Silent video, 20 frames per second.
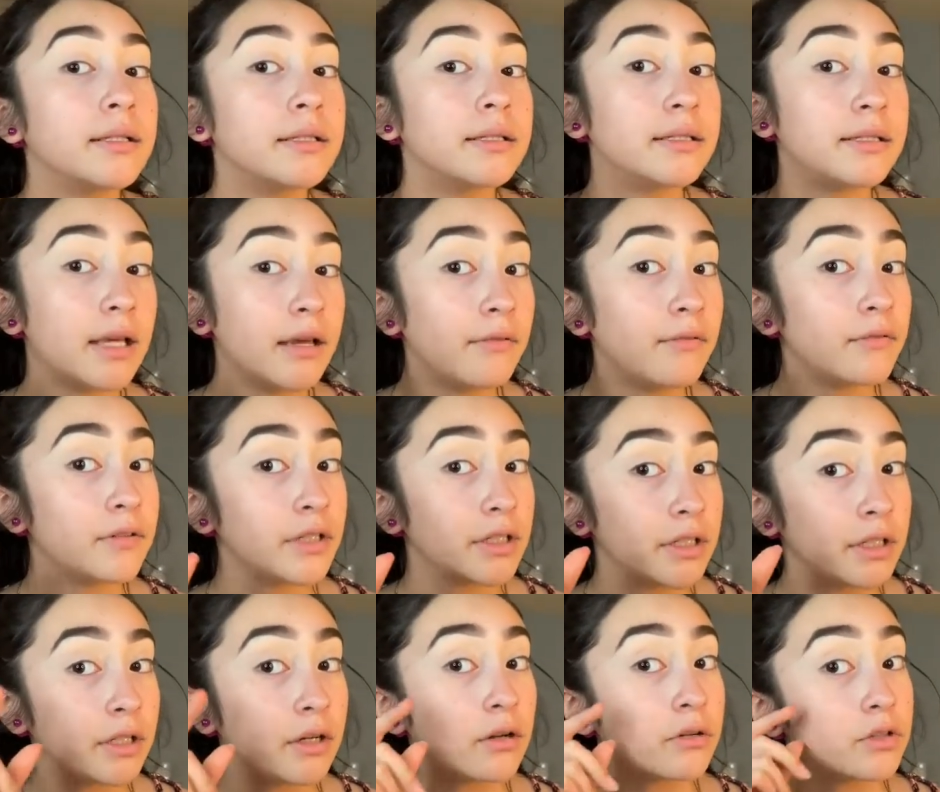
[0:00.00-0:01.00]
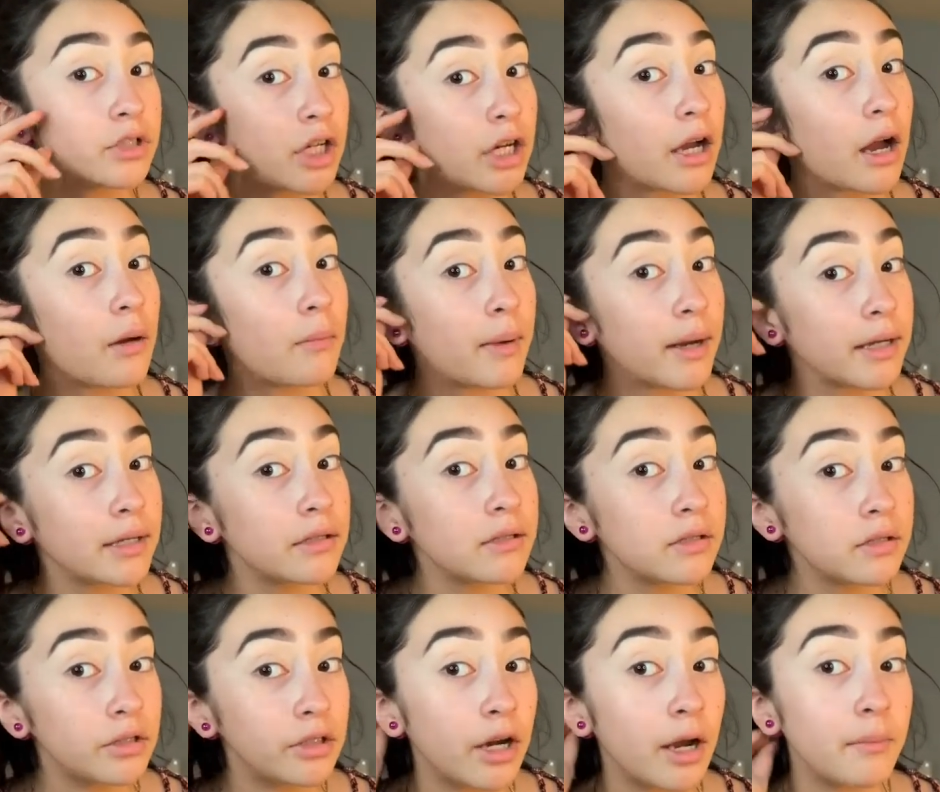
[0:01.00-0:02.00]
definitely go check out my
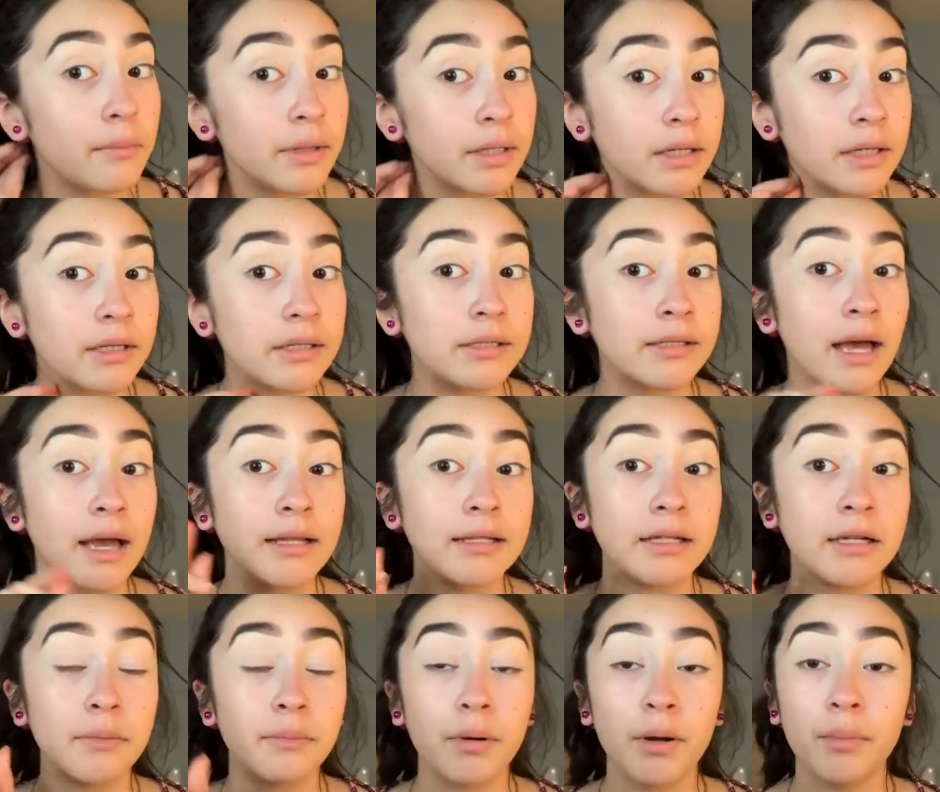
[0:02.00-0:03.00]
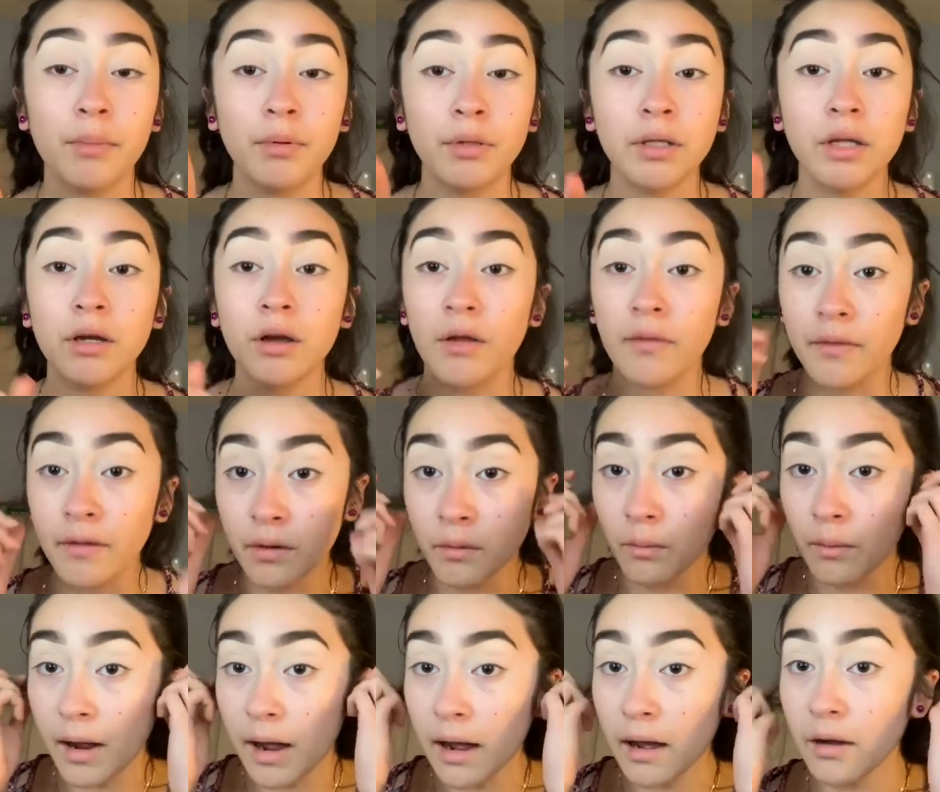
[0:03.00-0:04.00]
Instagram because I did a purple look on there.
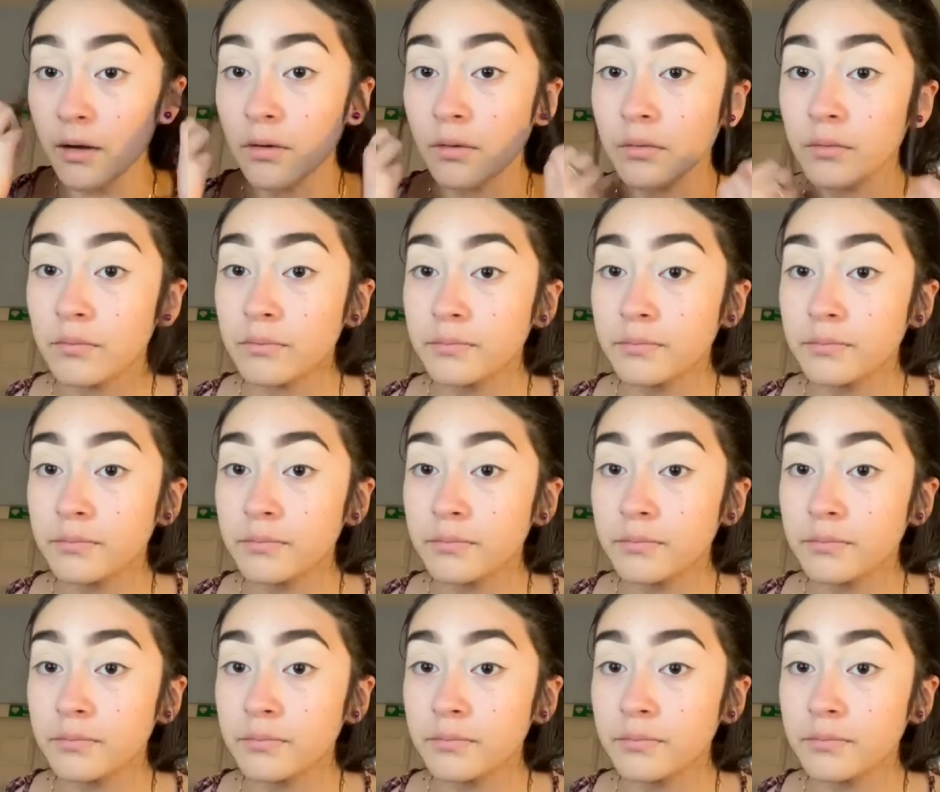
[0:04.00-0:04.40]
Wow.